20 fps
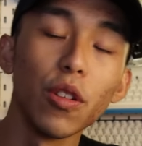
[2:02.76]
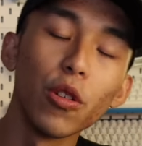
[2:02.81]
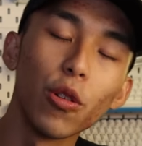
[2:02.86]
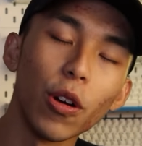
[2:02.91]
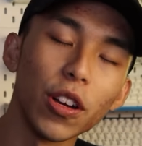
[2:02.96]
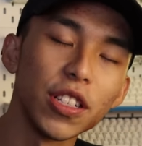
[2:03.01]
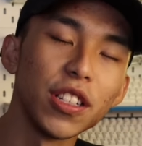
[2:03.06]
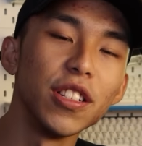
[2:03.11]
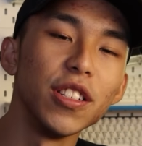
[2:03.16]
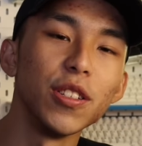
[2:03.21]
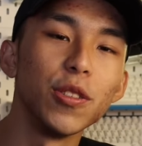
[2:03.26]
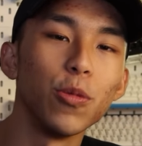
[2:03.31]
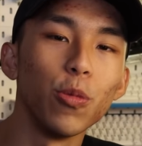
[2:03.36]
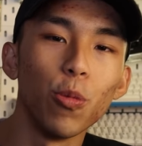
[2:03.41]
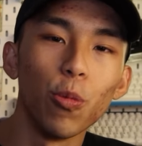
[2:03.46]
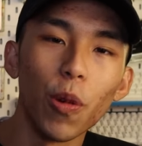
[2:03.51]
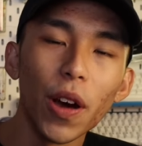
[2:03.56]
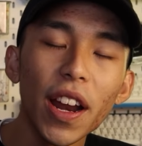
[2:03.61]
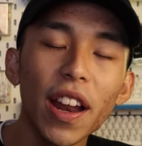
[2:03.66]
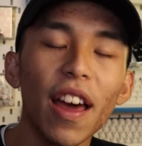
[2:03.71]
So the question is,
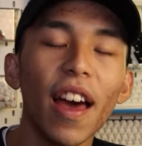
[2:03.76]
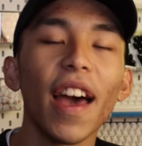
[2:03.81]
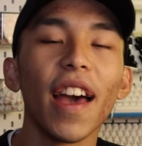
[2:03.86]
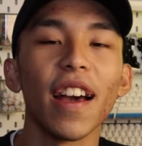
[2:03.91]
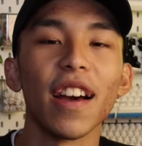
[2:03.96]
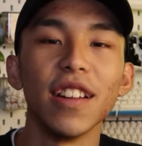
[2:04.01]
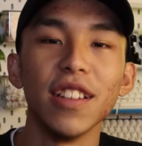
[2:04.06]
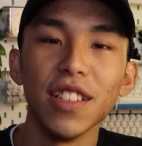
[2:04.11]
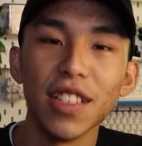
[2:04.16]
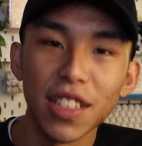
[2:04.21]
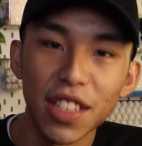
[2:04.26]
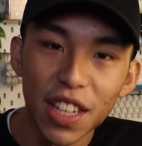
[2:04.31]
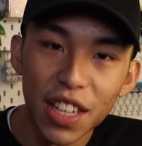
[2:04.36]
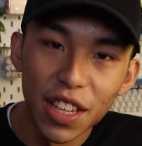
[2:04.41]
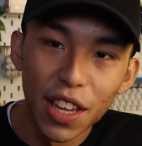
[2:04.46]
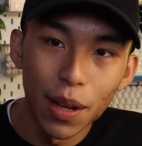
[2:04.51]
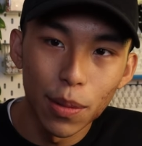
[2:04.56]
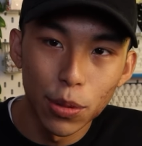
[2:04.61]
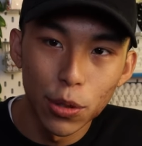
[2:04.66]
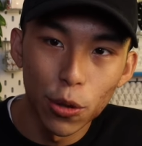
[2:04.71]
why the heck are these
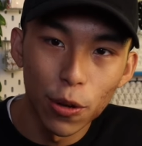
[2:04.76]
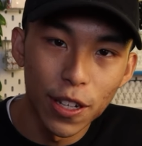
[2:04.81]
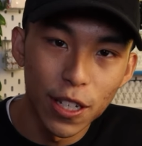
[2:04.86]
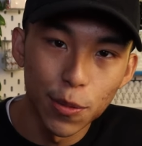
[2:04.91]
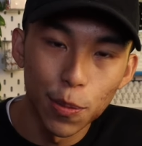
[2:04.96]
keycaps so